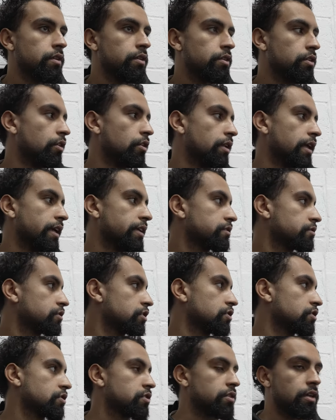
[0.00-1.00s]
You know, like,
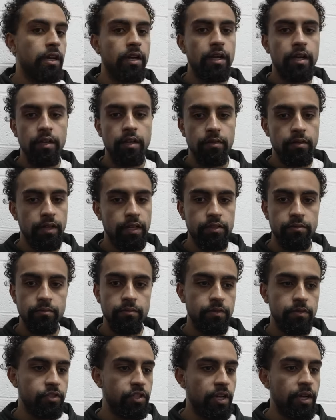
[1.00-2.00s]
just like
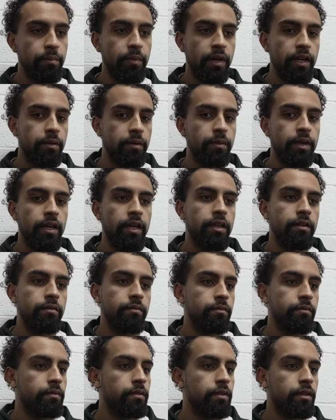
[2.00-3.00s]
J. Mike,
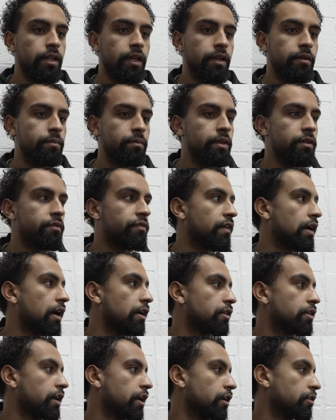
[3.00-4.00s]
man, like me
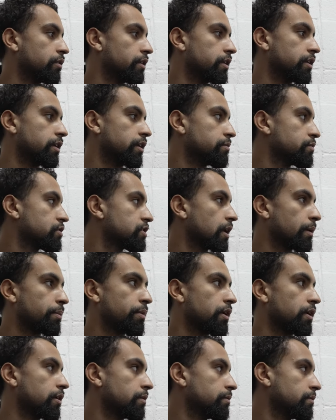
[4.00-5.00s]
fouling out and him
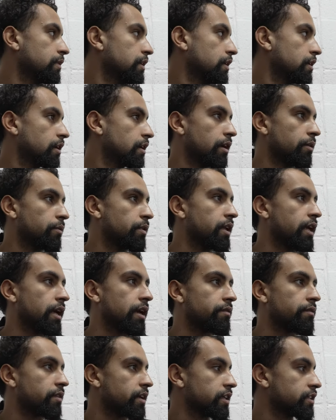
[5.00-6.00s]
stepping up. What do you
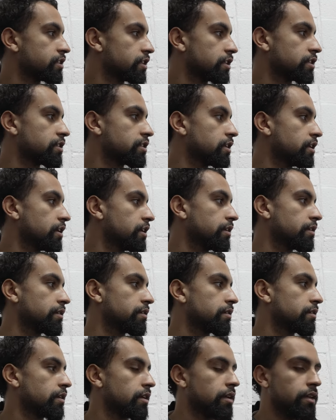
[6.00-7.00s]
have, like
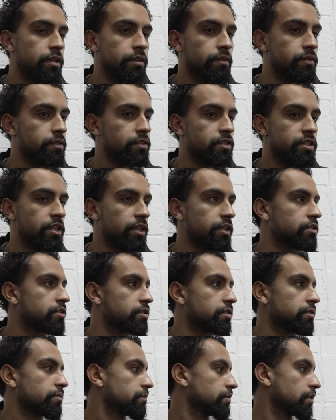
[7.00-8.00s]
16 and
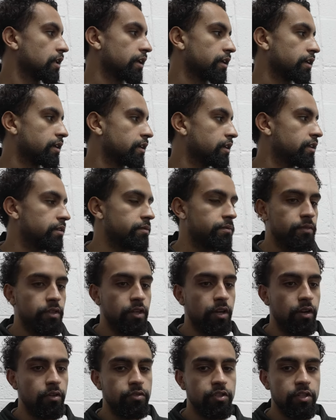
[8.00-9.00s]
6? Like, he, you
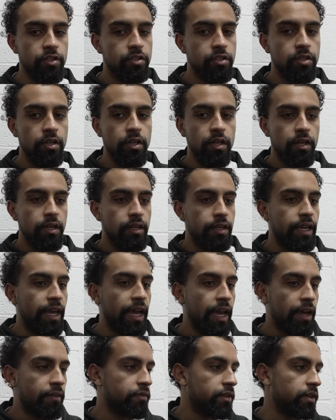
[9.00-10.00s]
know, just
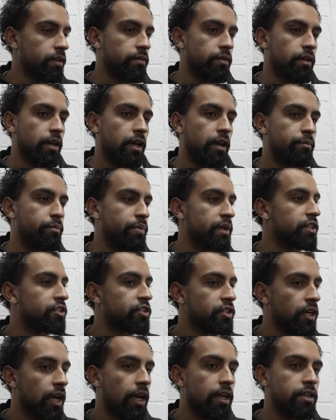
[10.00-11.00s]
Gavin, big
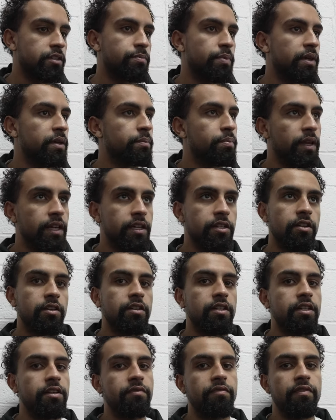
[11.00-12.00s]
shots, big plays
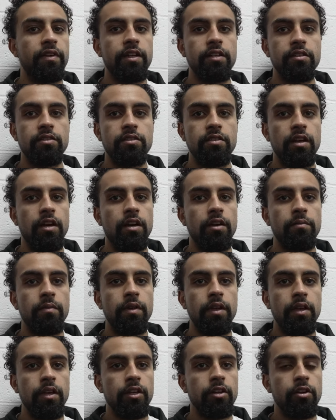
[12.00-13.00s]
on defense. You know,
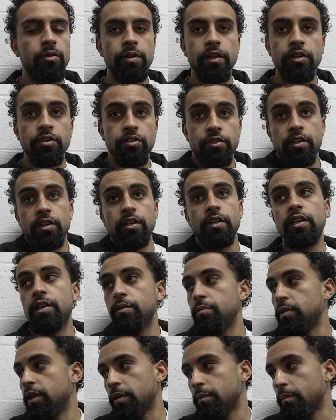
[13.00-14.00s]
and they're just going to
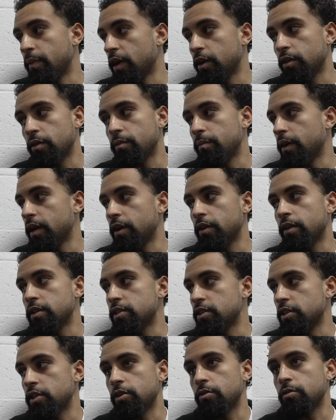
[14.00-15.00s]
keep getting better and better
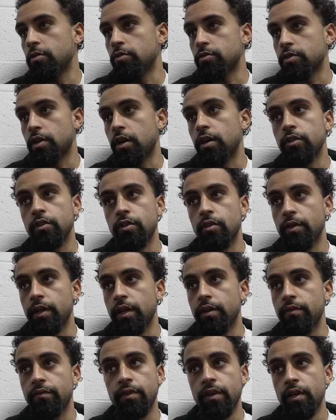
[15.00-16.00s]
as the year goes on. You know,
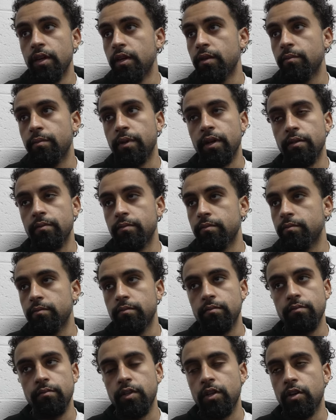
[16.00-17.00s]
they've been,
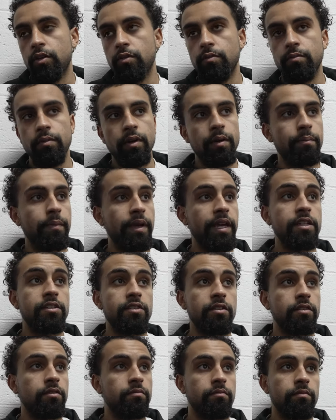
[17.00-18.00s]
you know,
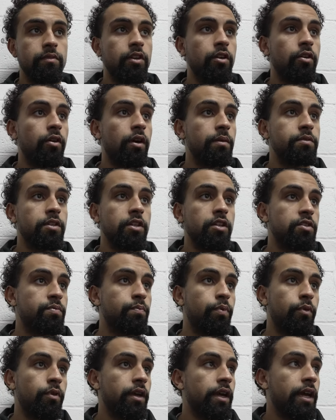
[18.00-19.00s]
amazing, you know, up to this
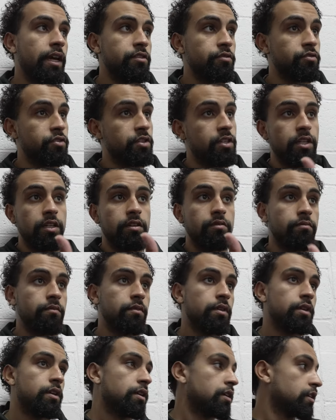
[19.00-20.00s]
point, as you've seen
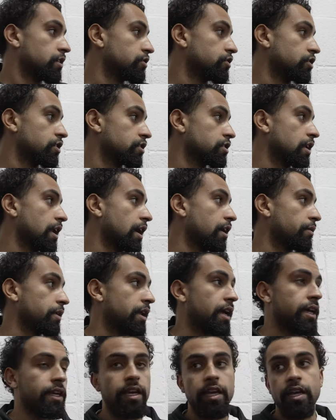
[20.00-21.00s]
just now in
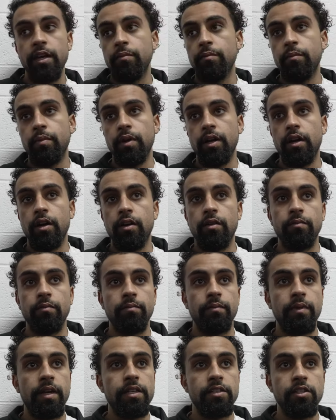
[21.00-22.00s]
that game. But
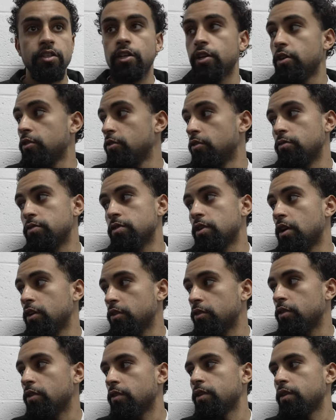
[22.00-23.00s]
as the year goes
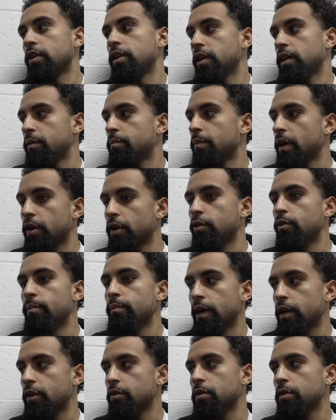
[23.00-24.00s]
on, you know, they're going to get better and
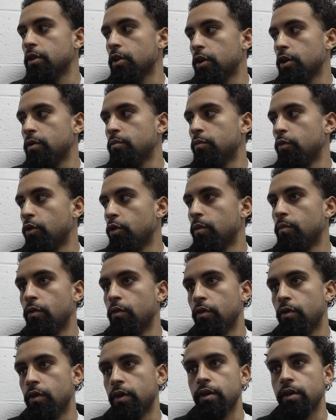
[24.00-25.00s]
better and learn more and
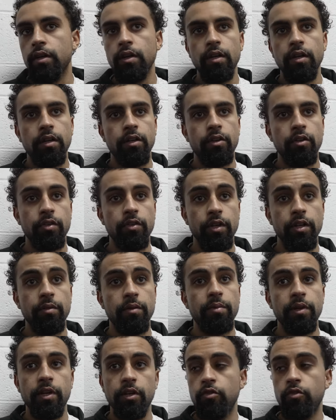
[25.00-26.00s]
more. And, you know, they're going
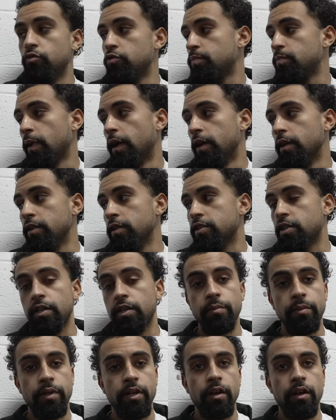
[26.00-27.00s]
to be a huge part of the
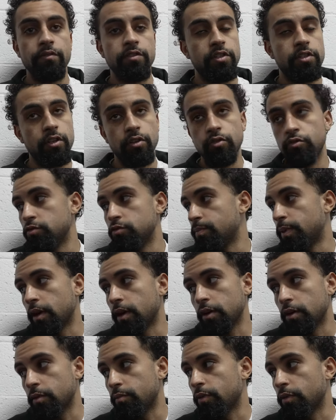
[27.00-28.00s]
team and obviously a huge
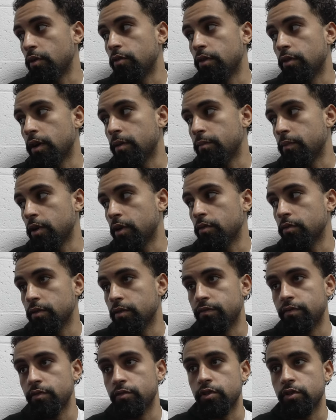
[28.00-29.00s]
part of the program, you know, in
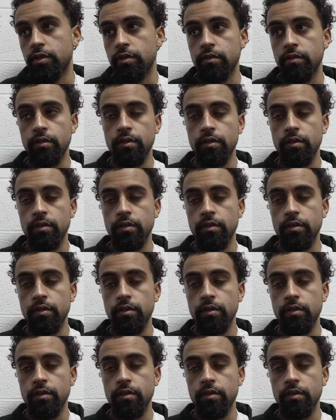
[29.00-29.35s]
the future.